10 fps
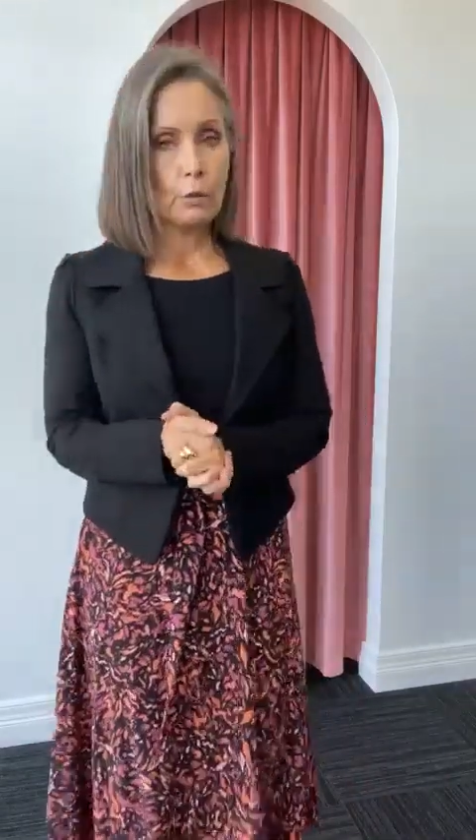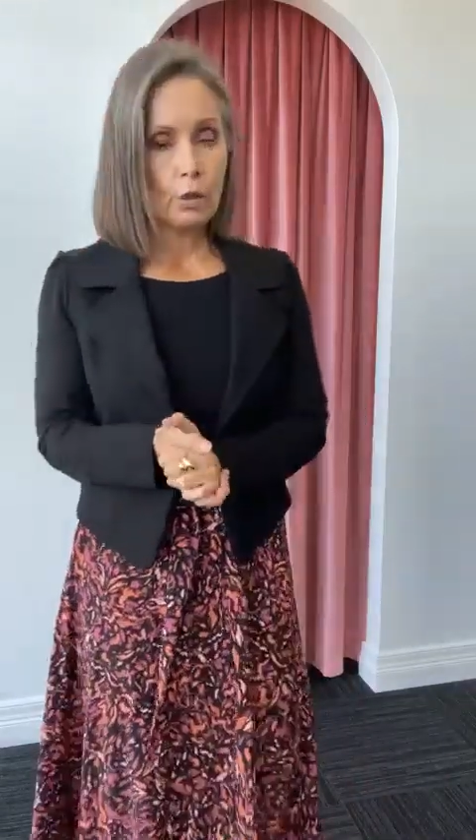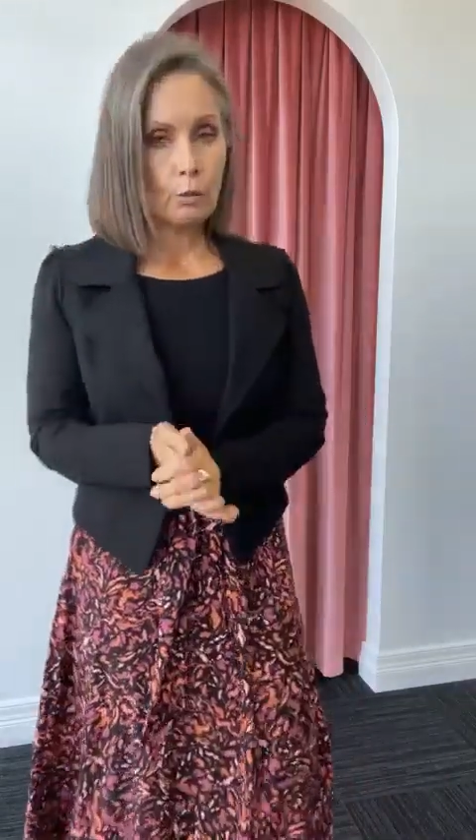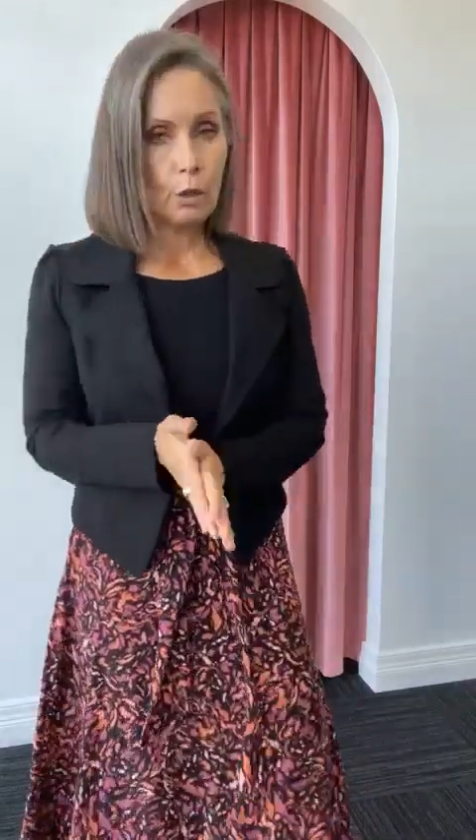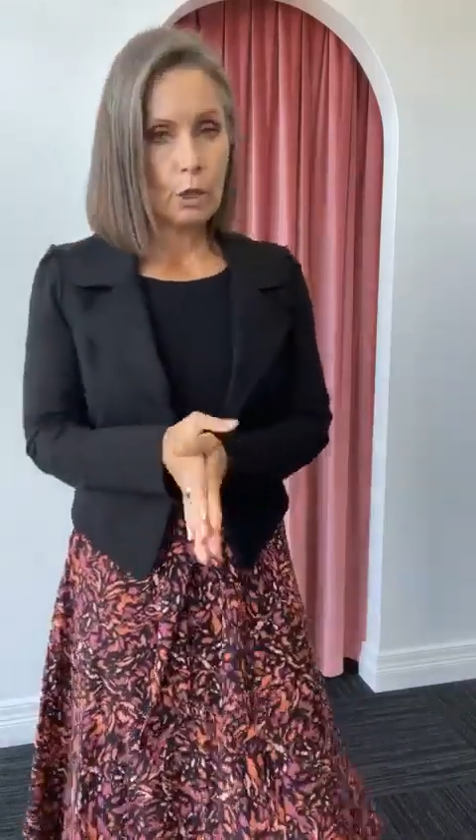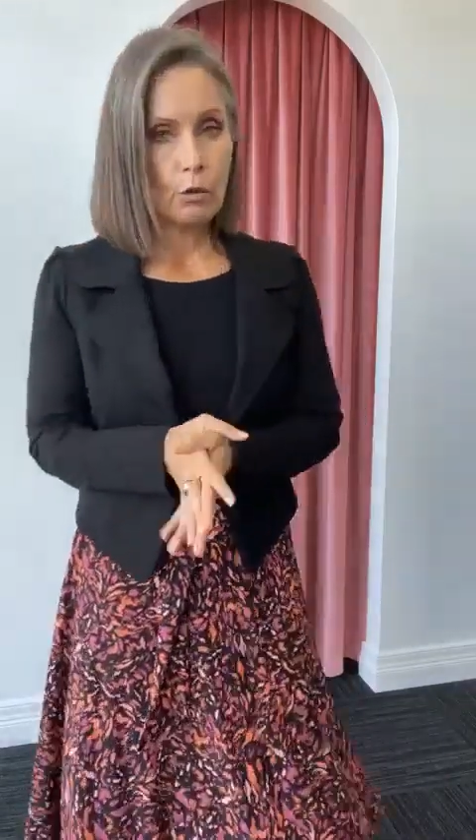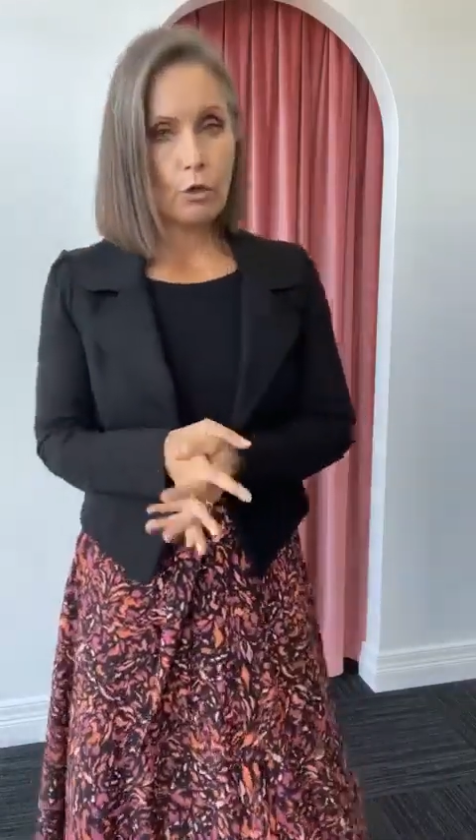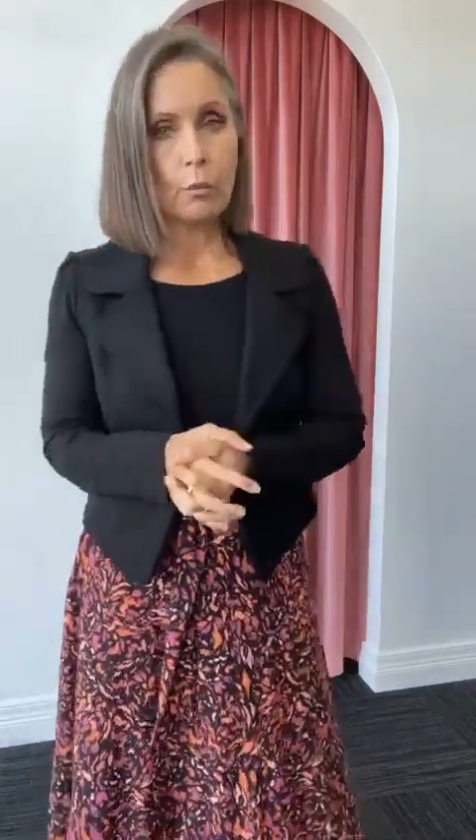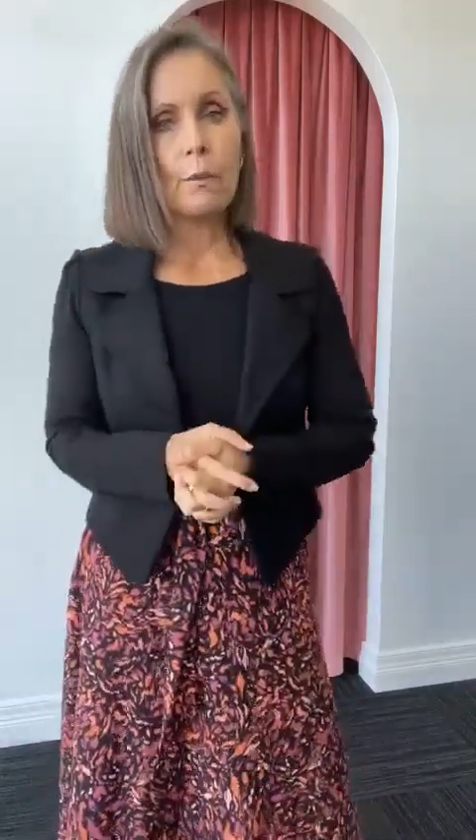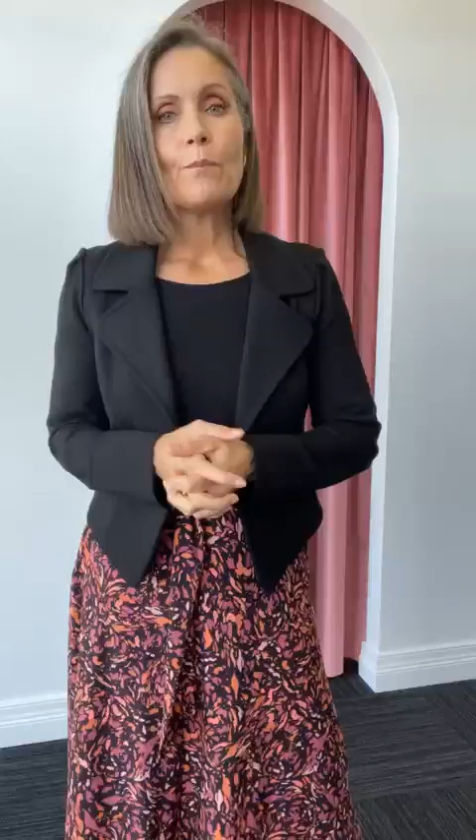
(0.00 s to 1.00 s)
Facebook community
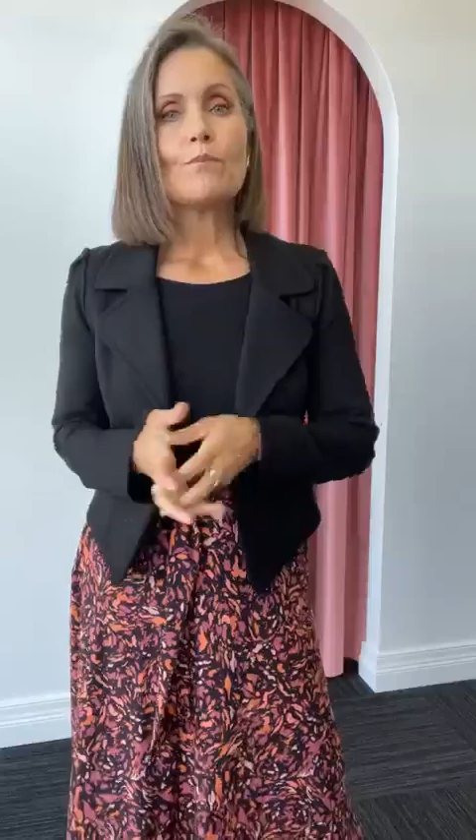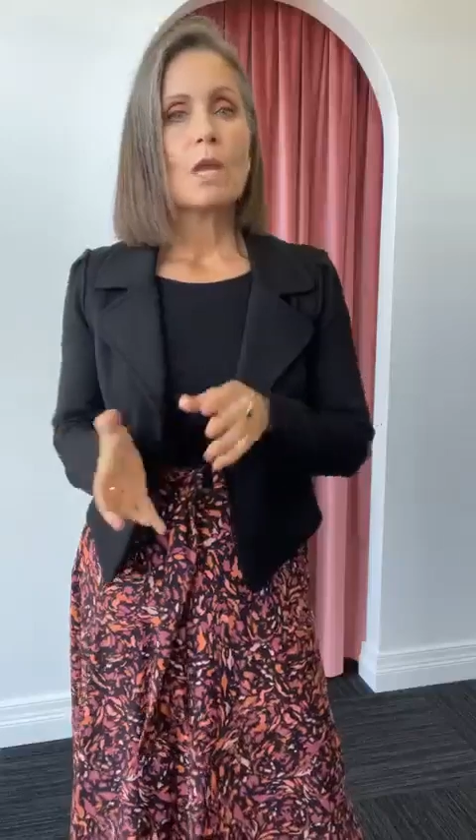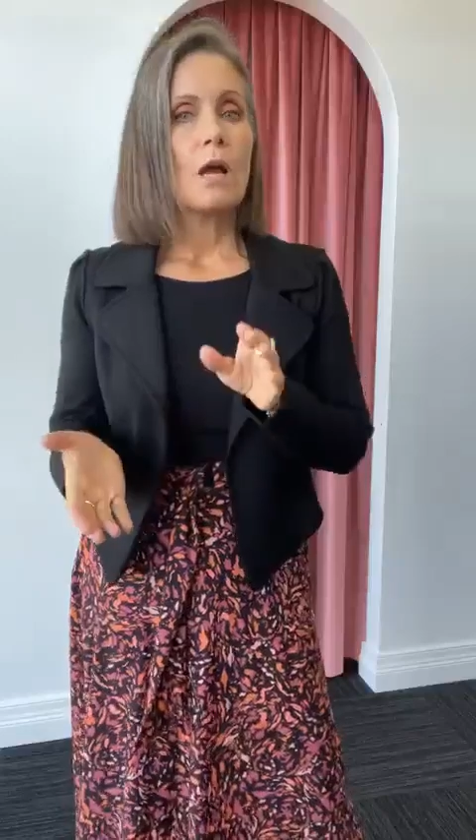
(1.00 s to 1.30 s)
group,